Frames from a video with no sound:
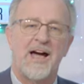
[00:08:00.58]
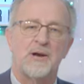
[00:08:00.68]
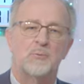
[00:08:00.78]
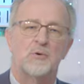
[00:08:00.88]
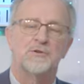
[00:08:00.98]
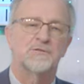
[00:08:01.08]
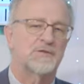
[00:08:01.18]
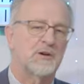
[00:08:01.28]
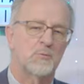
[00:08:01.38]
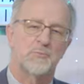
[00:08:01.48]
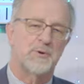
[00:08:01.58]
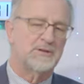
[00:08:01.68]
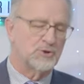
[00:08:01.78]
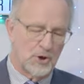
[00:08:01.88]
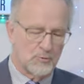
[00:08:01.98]
I would think would
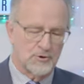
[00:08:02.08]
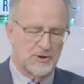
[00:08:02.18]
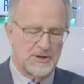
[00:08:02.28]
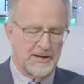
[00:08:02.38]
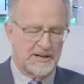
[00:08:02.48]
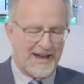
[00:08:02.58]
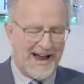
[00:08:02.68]
be totally and